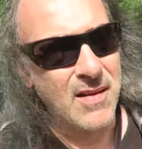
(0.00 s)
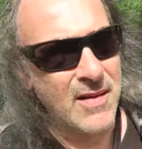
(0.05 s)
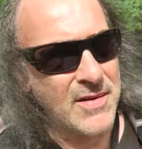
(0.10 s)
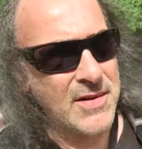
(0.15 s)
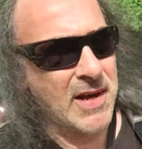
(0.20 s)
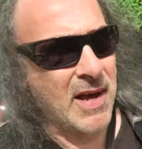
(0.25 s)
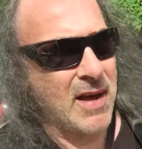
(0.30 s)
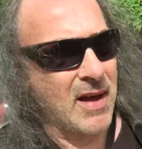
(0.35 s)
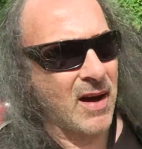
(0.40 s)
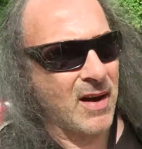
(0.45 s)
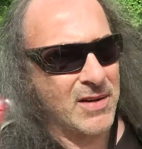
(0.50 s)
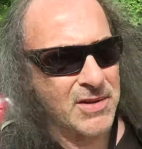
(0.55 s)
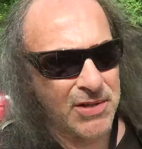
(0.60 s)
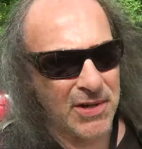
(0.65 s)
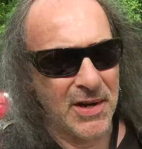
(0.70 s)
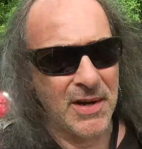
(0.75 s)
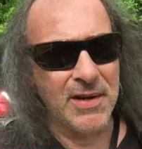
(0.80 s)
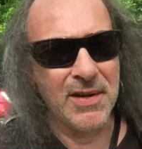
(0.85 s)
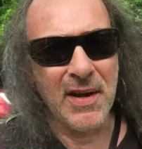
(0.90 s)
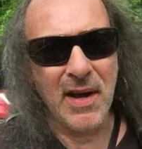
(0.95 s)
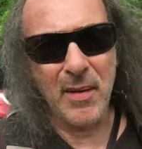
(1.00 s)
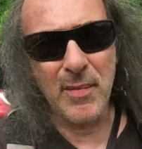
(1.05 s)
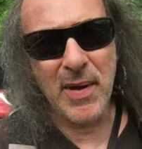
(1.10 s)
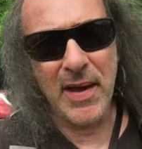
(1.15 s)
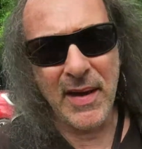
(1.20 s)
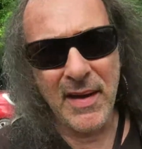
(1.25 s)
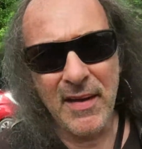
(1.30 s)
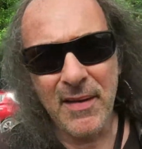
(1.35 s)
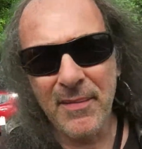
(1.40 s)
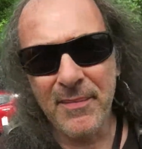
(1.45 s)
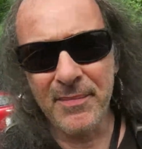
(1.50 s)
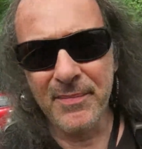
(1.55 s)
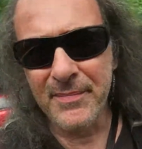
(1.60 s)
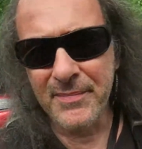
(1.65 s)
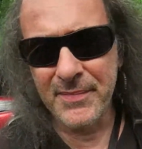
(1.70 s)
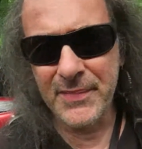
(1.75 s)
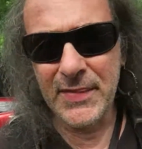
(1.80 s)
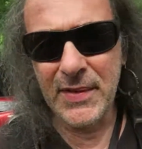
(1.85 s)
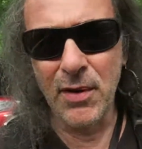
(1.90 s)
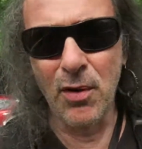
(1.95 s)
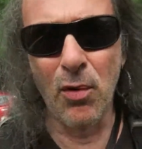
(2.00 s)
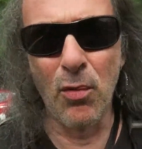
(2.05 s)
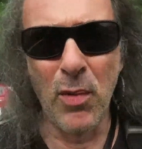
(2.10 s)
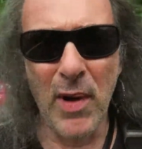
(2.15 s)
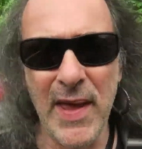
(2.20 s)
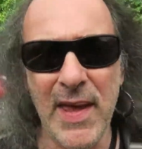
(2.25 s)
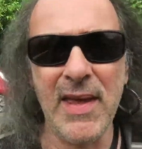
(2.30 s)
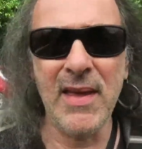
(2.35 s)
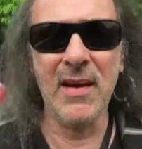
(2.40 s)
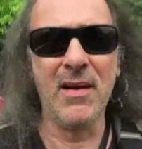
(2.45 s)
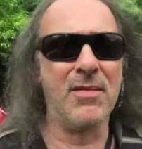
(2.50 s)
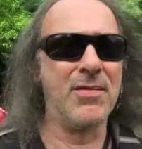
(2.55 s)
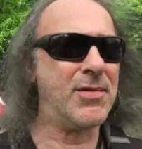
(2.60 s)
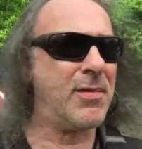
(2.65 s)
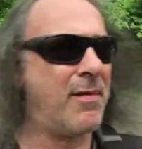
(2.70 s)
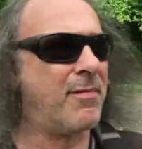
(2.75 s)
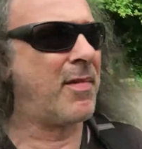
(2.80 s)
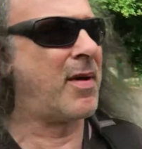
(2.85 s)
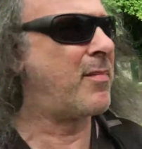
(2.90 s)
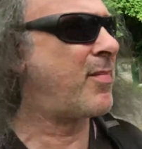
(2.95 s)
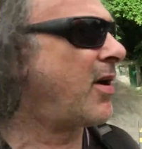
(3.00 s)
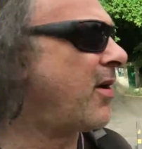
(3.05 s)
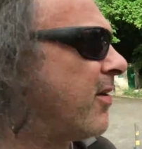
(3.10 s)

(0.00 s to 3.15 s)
the day I turned up here, or I was with my